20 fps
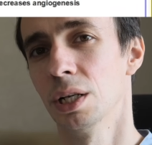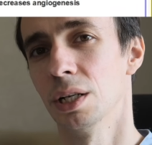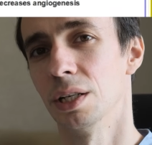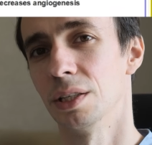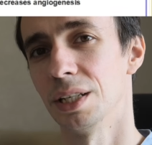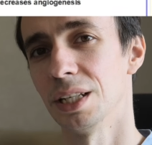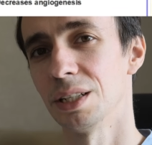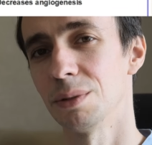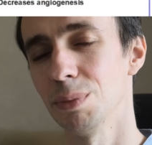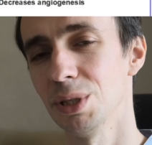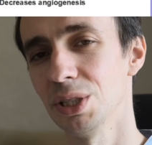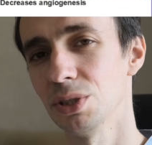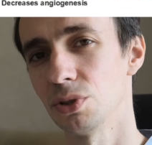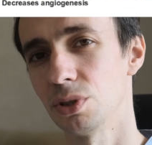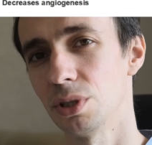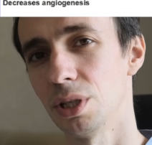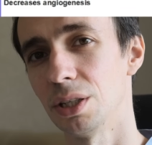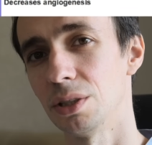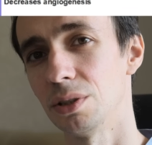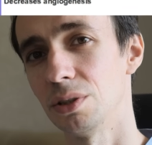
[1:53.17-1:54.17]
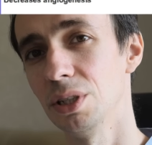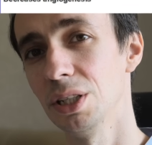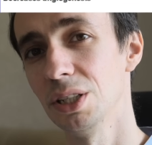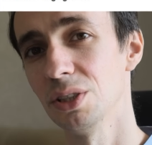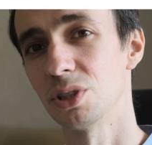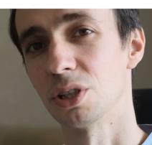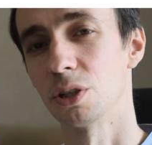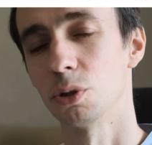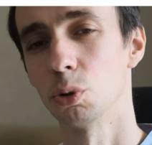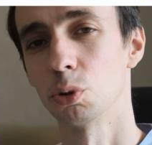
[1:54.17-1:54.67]
That means that it
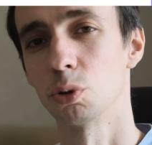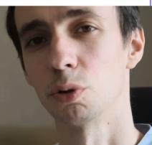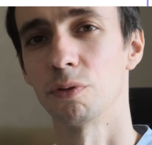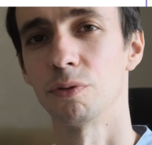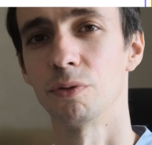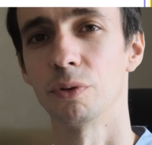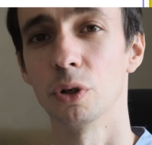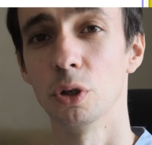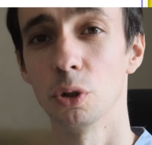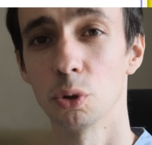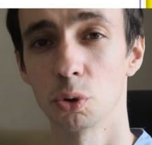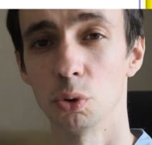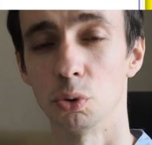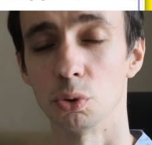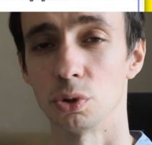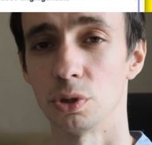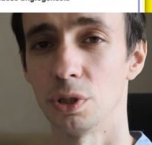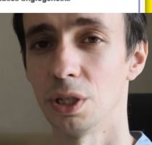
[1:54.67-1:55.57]
needs a lot of glucose.